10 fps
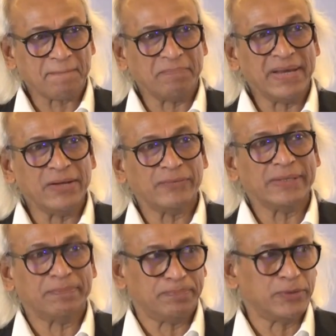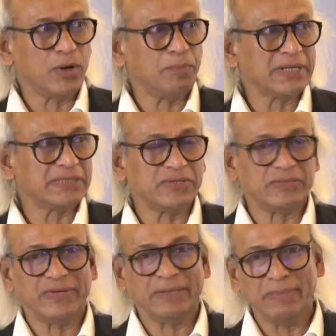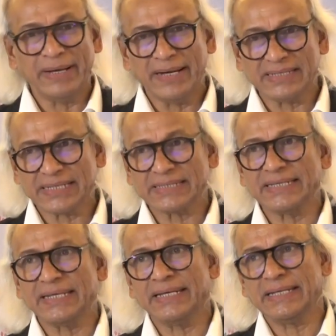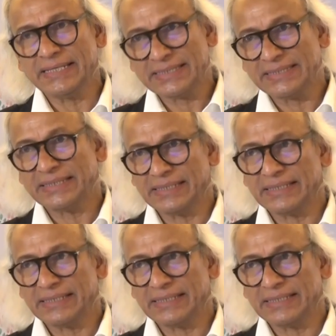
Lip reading: many of the topics which we've been discussing in this